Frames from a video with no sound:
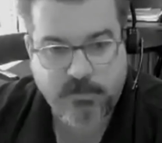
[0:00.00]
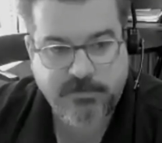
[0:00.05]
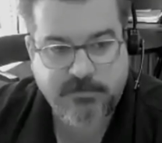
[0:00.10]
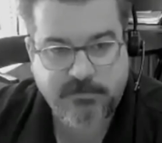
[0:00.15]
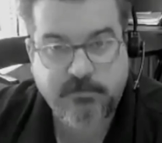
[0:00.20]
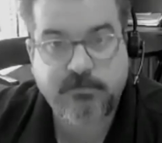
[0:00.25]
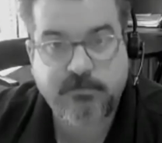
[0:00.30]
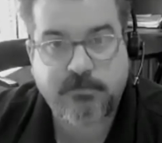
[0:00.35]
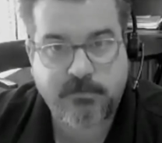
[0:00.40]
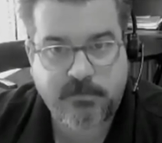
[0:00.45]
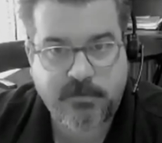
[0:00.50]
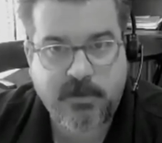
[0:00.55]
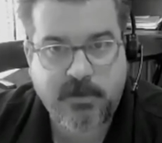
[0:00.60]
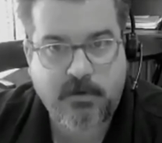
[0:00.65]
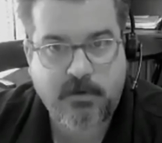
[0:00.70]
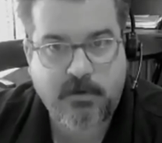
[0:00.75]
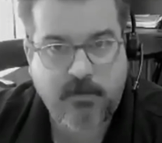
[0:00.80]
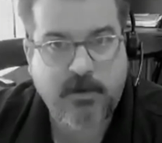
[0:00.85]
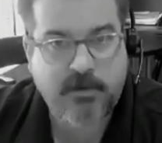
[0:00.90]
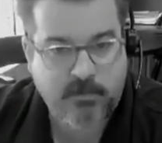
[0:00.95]
which is,
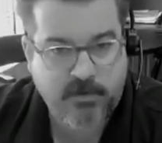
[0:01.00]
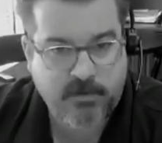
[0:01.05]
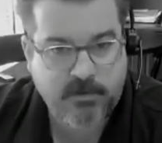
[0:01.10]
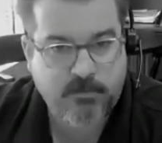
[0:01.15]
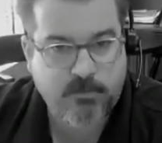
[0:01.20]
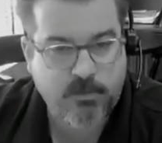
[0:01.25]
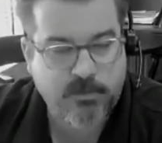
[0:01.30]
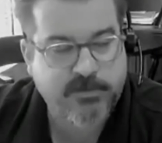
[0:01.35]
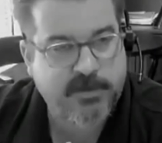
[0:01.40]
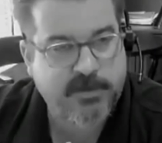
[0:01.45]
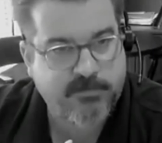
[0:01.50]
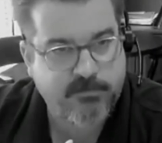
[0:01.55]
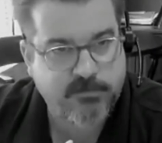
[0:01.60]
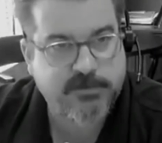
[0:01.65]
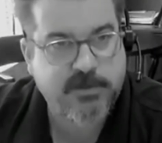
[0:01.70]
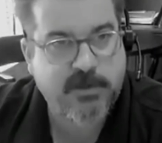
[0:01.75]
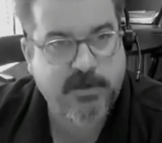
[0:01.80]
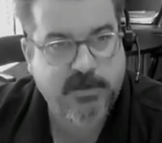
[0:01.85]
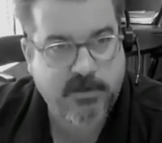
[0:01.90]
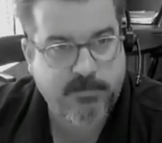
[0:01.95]
like what Dave was
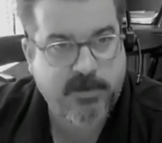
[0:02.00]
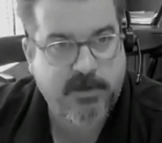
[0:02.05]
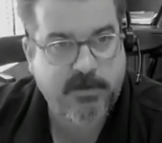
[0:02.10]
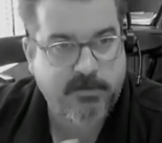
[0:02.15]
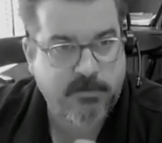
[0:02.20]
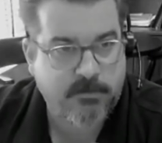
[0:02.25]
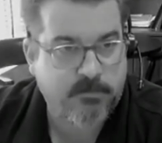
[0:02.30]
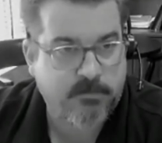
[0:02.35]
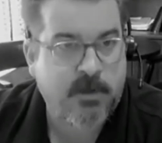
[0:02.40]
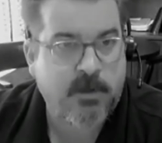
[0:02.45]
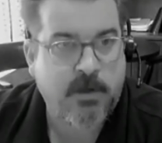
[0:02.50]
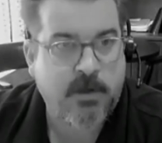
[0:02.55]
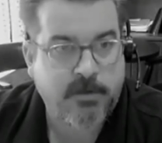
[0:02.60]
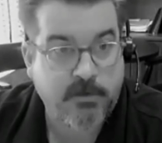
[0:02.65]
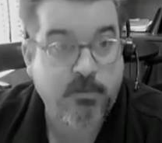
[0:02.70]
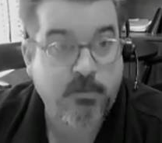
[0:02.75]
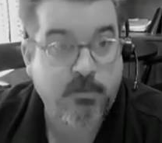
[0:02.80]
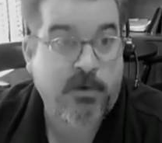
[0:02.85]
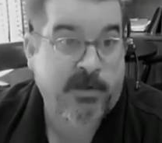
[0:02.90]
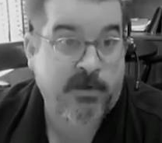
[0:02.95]
talking about.
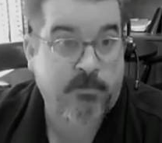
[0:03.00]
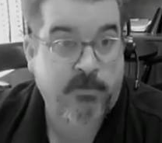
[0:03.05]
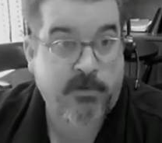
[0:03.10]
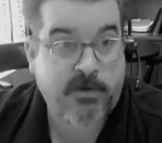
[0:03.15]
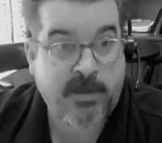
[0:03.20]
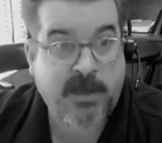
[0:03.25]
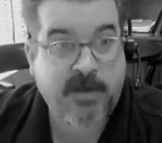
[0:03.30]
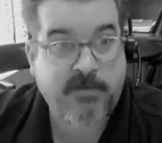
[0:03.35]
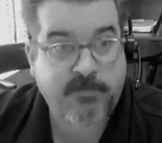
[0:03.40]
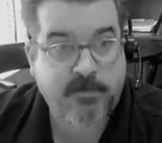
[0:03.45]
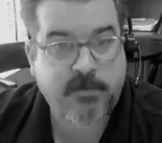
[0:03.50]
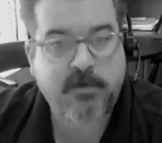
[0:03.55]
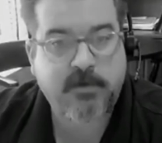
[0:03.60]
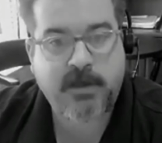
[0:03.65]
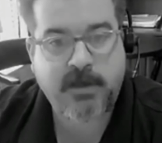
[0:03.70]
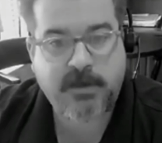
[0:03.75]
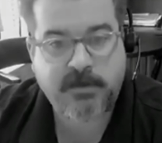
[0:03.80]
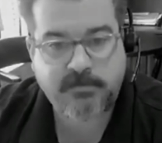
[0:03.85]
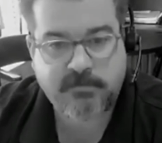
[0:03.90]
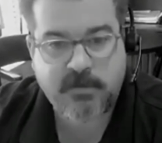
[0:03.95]
You want to get rid of half your
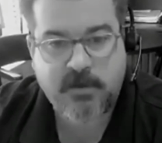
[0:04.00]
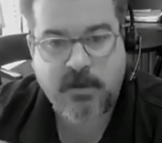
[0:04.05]
clients.